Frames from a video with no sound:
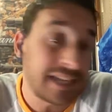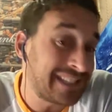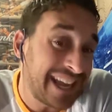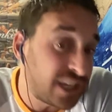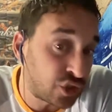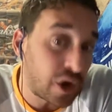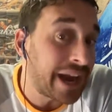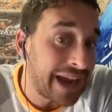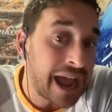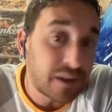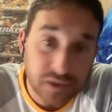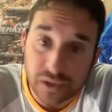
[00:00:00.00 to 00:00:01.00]
gets 8
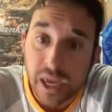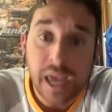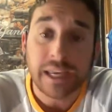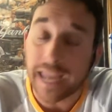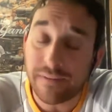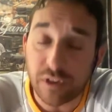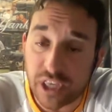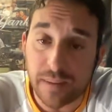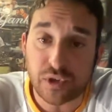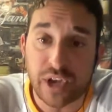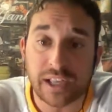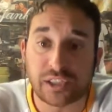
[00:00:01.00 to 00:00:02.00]
strikeouts, gave the team
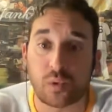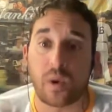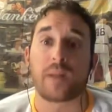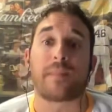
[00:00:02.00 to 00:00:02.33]
a chance to win.